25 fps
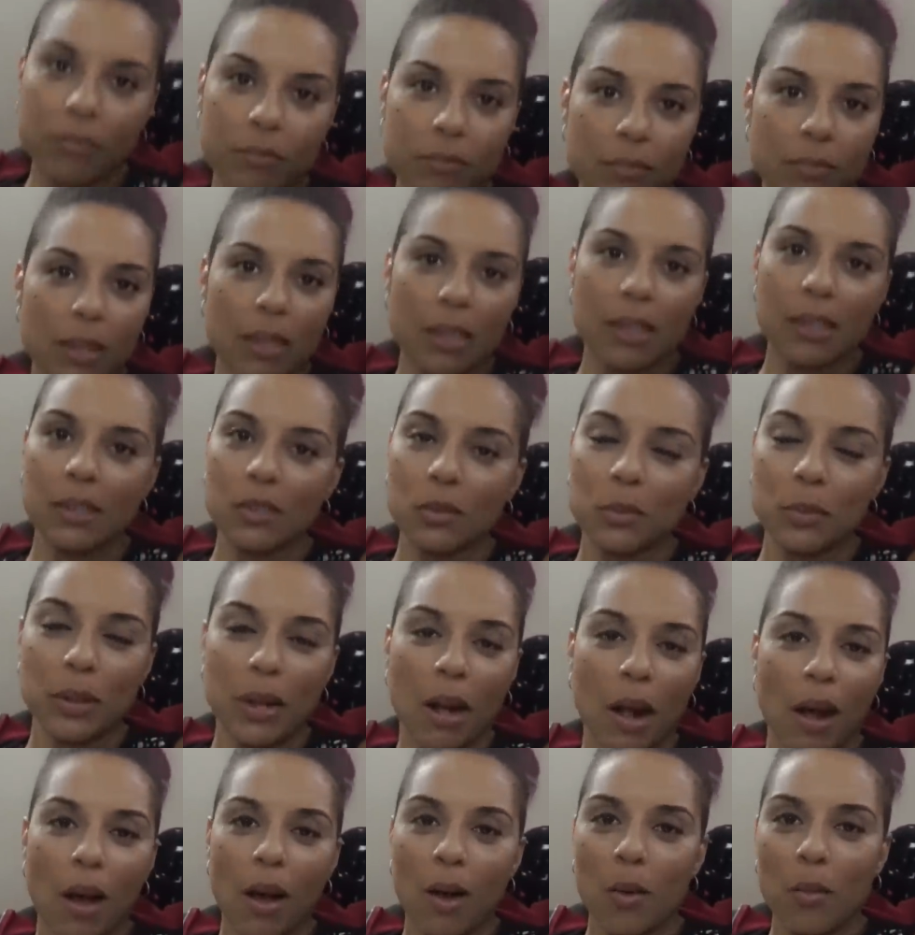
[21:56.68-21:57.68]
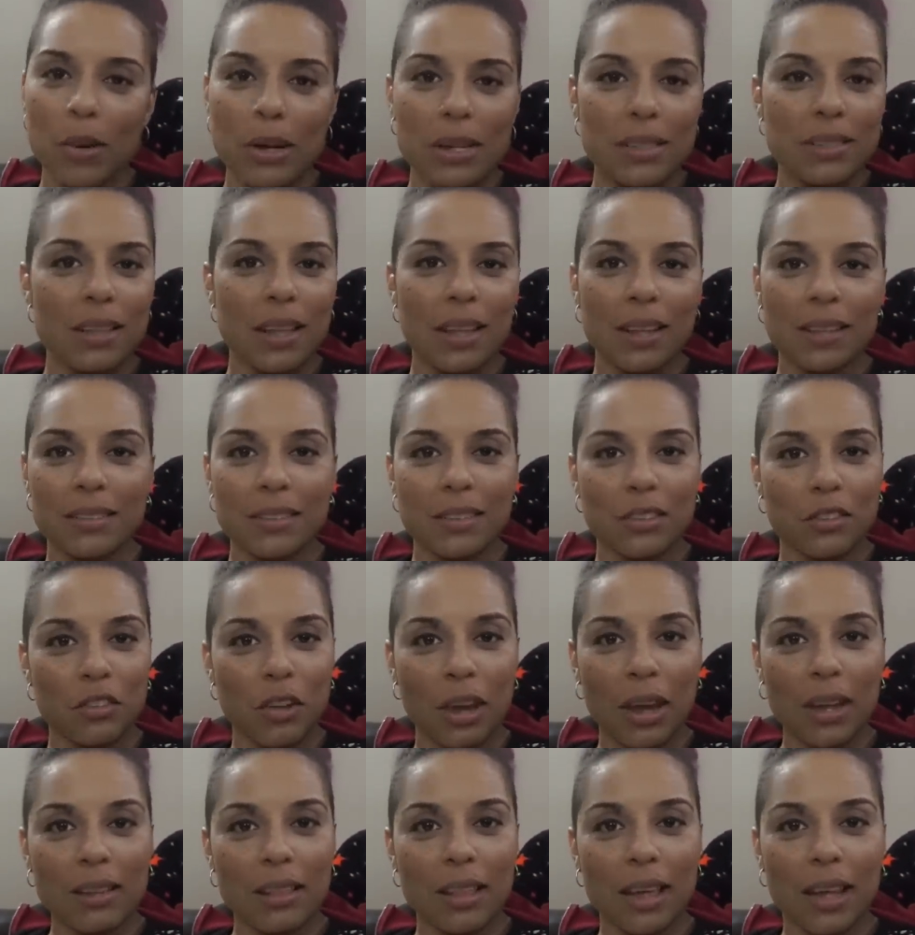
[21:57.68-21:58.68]
My husband always likes to
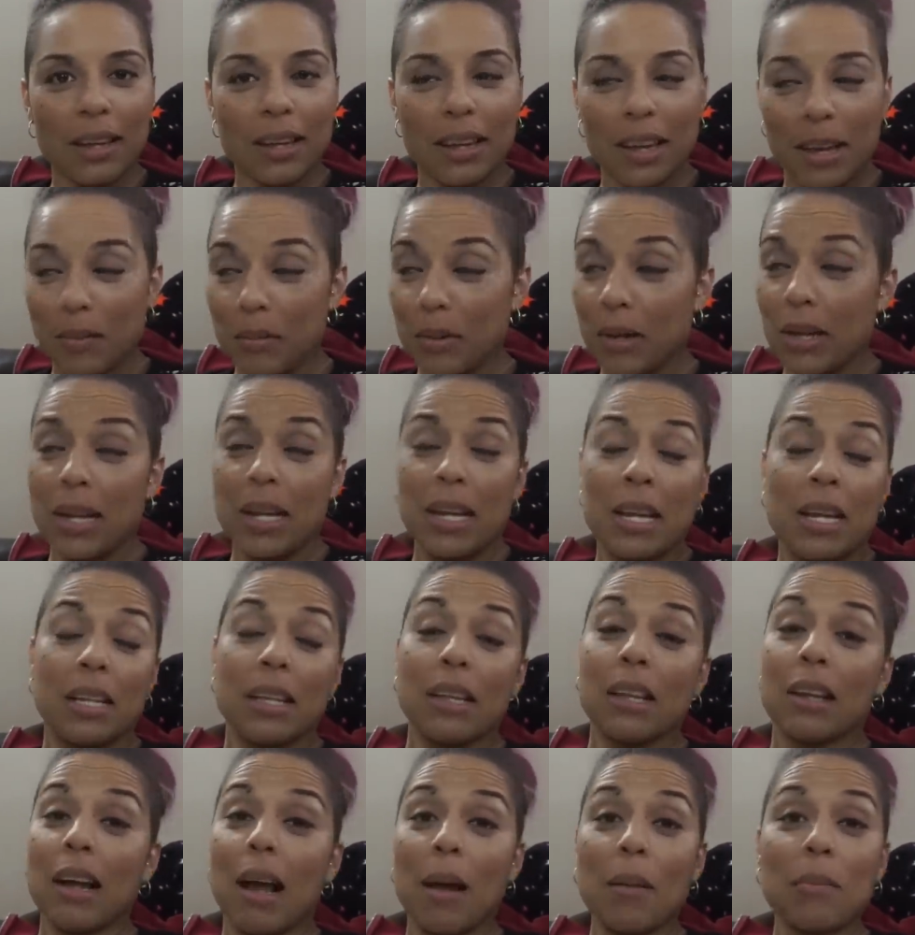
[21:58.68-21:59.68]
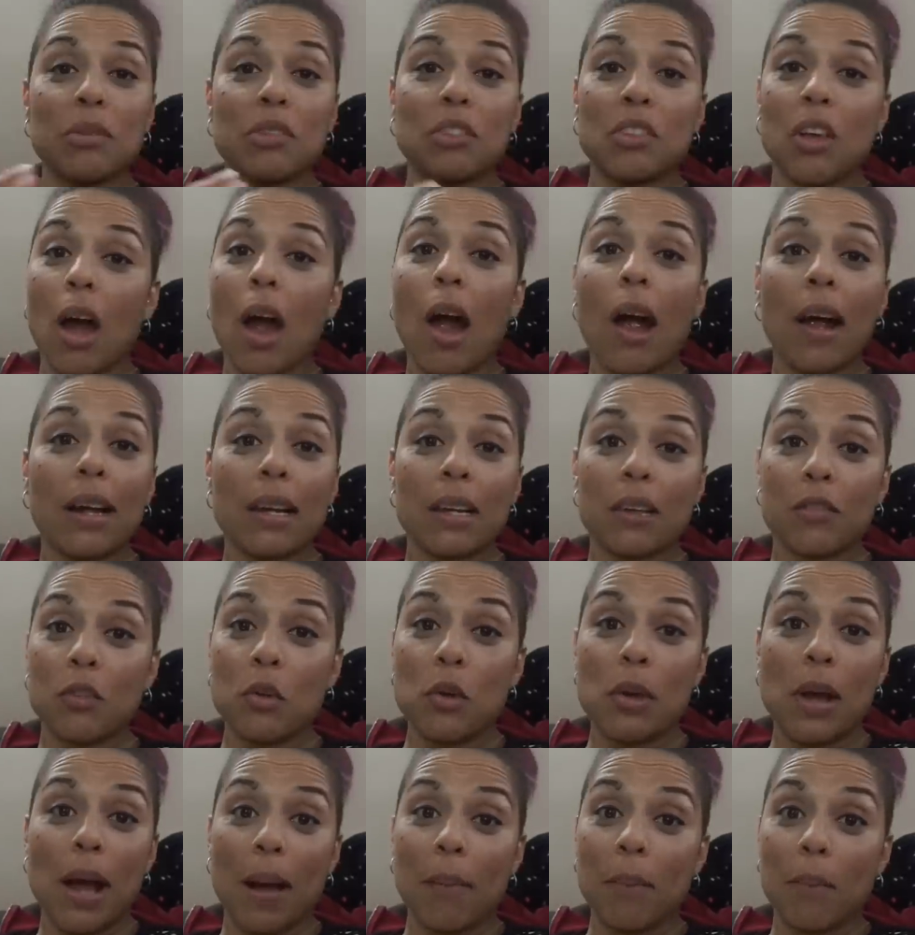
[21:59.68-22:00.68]
shake that camera. Look, I'm sorry if
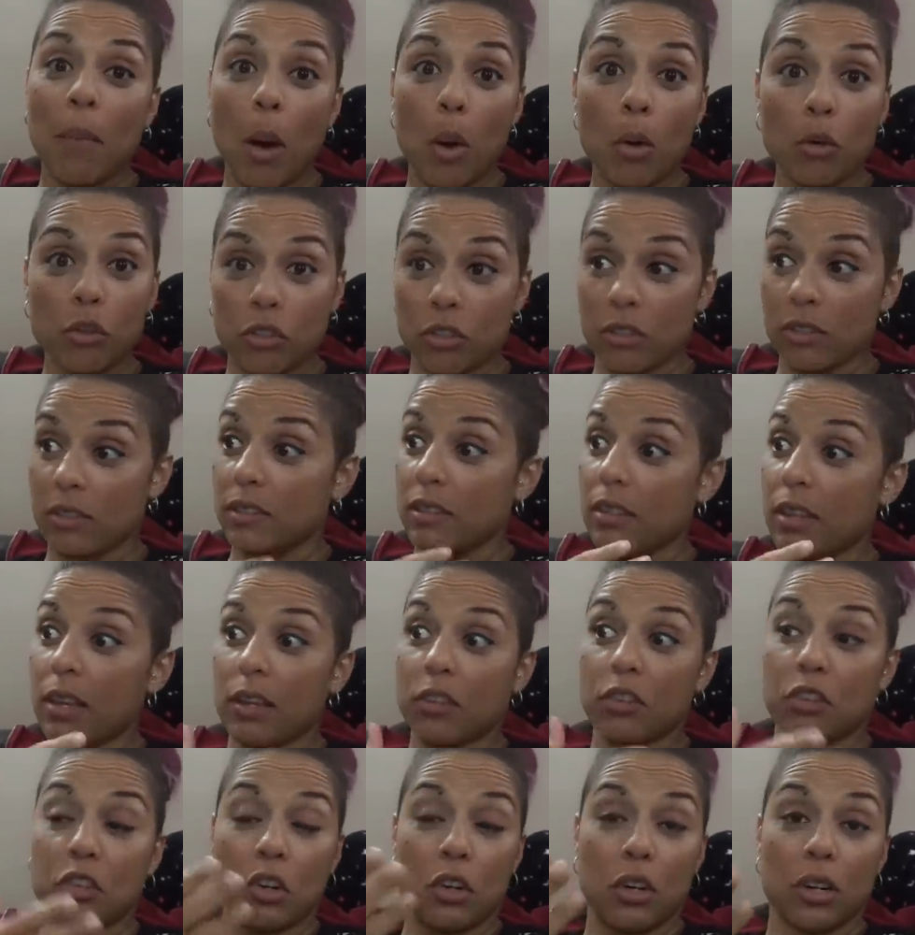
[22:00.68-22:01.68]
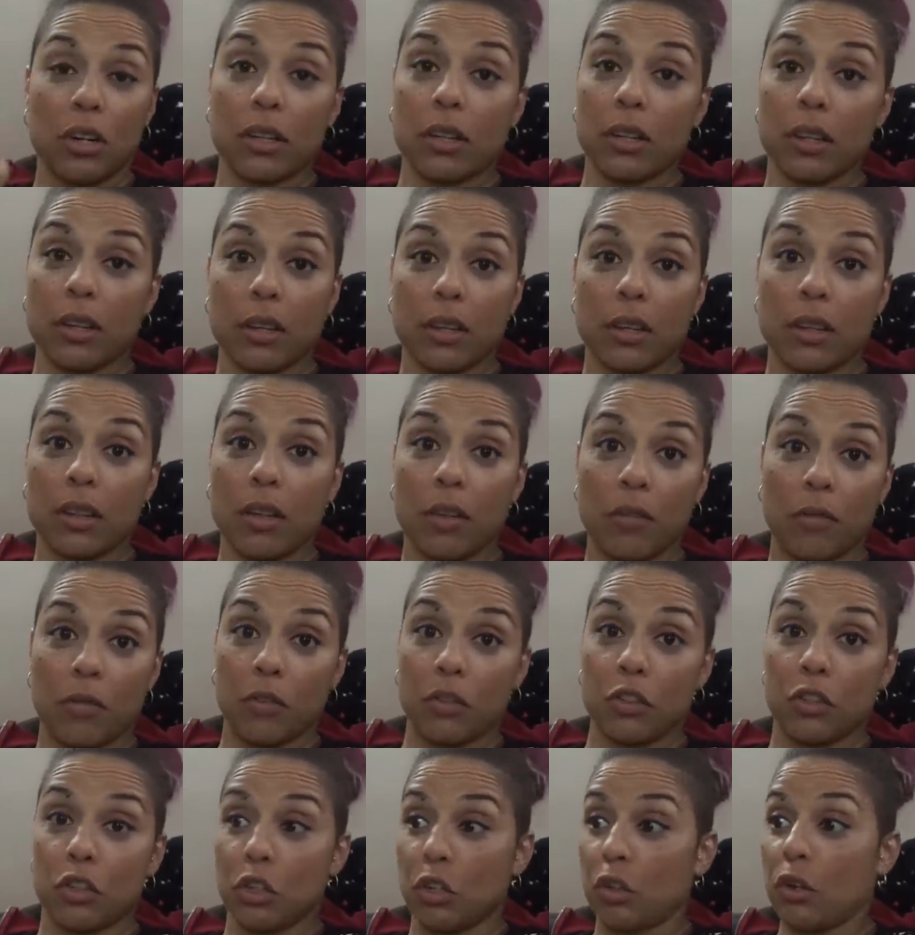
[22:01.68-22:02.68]
you got motion sick during the, the
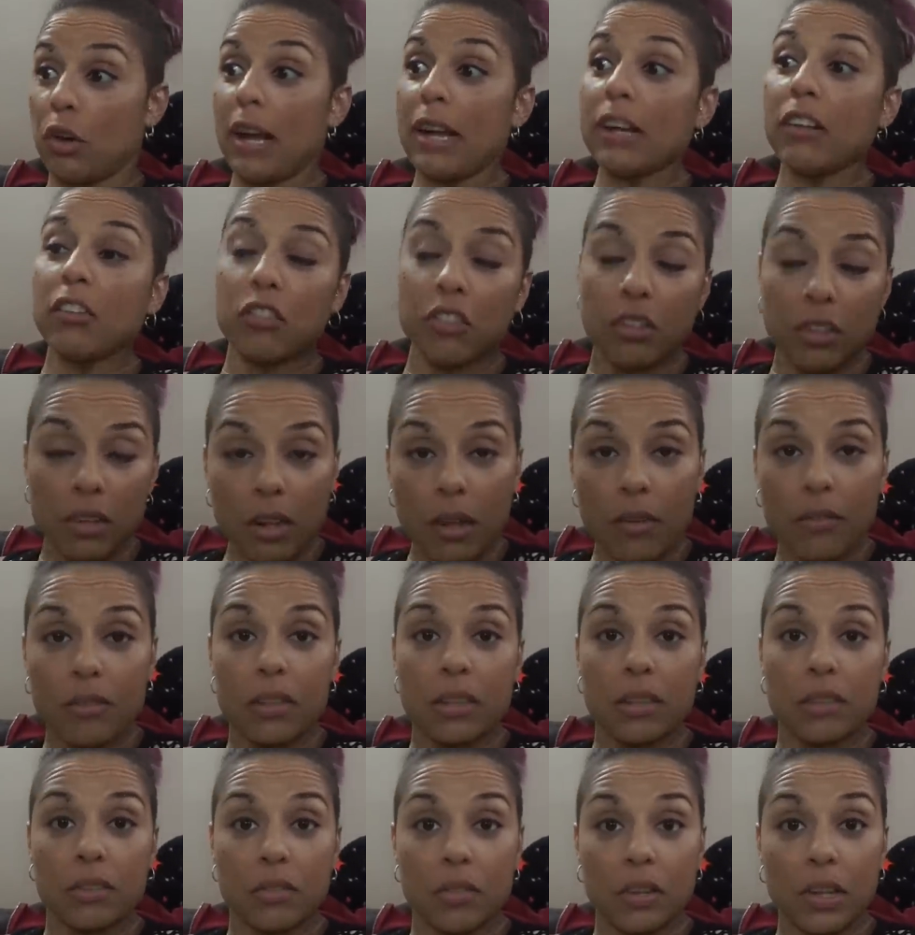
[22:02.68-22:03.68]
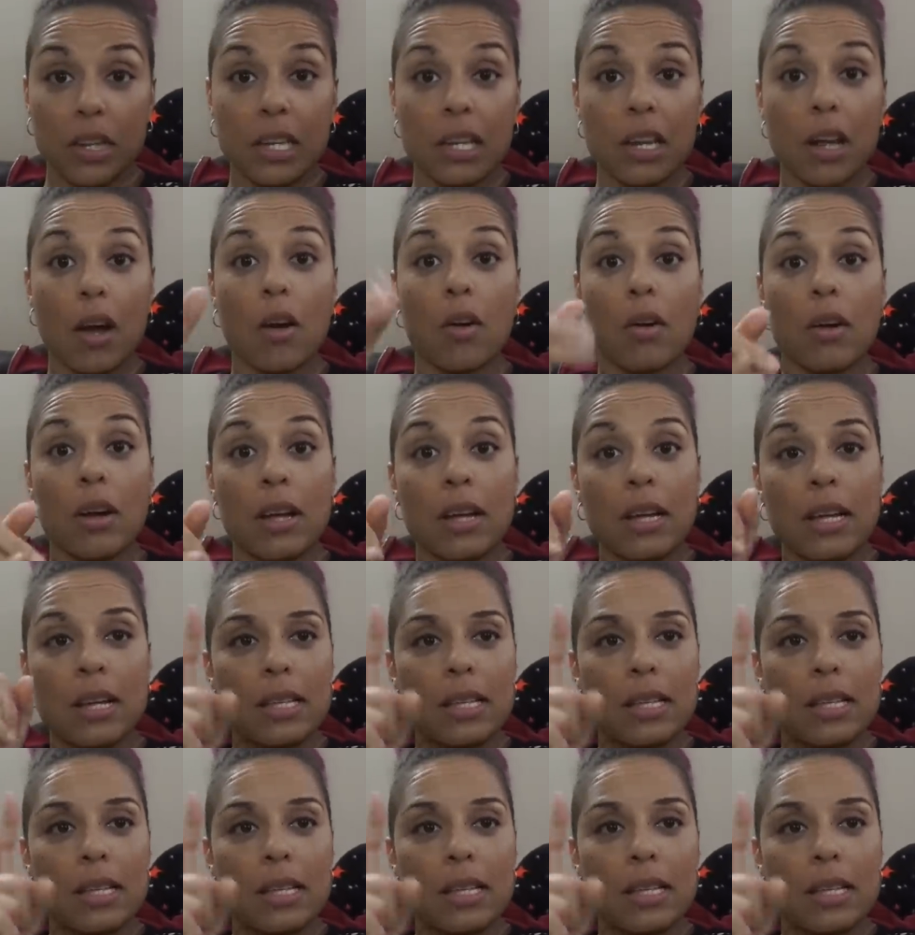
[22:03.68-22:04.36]
duration of this video.